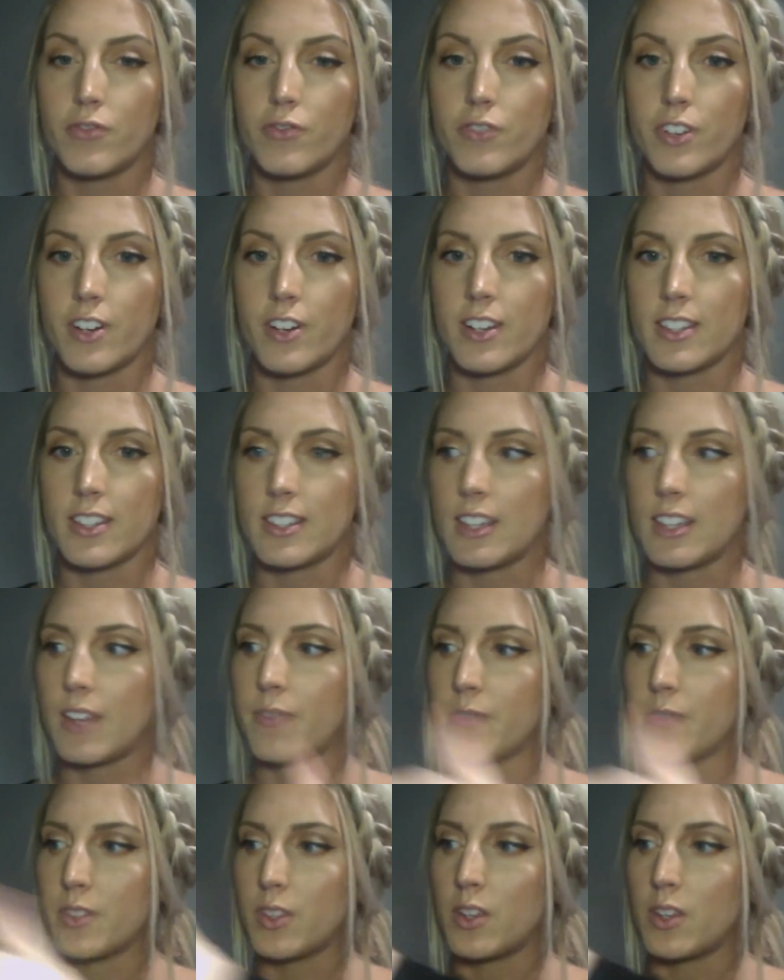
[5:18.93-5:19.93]
vertex.
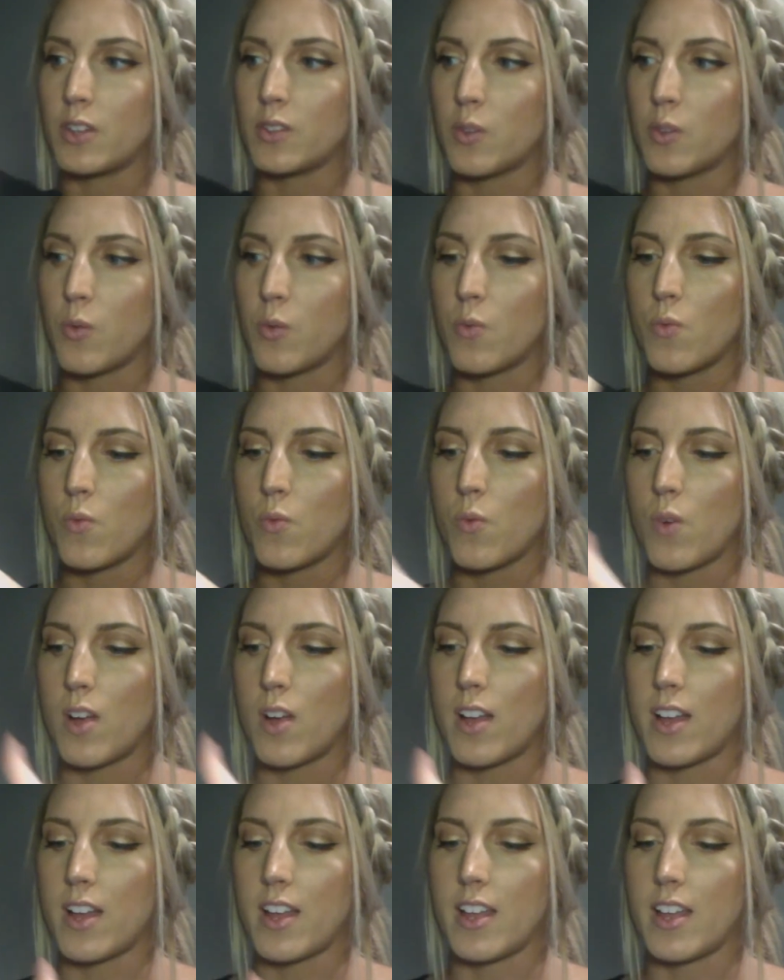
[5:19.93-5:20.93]
So there's
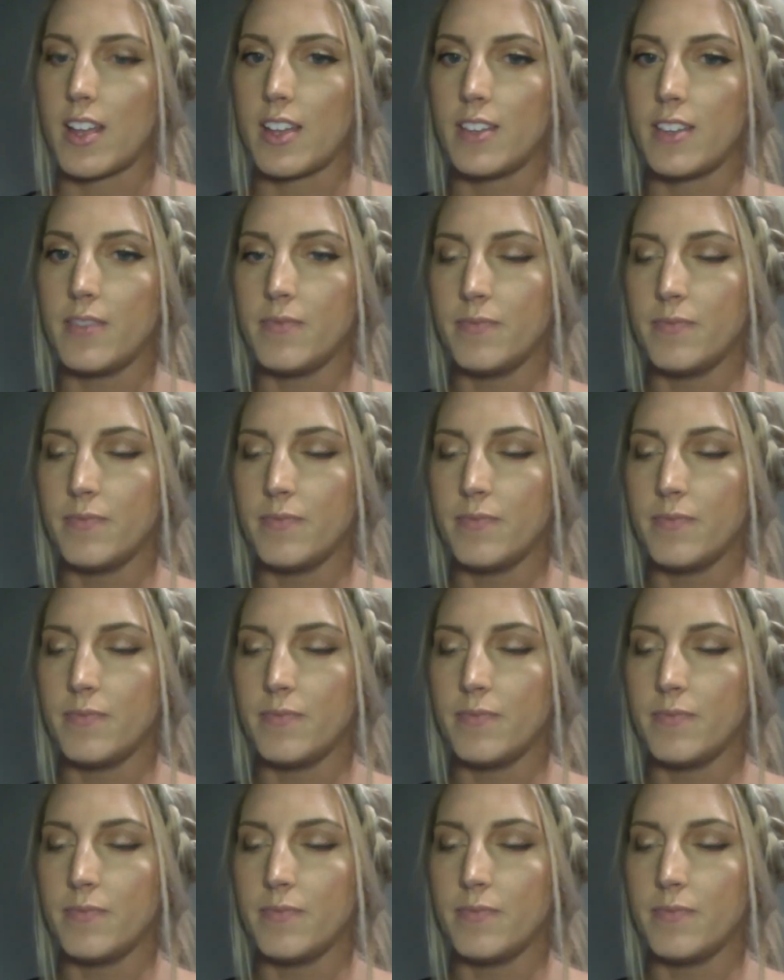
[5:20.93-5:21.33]
1,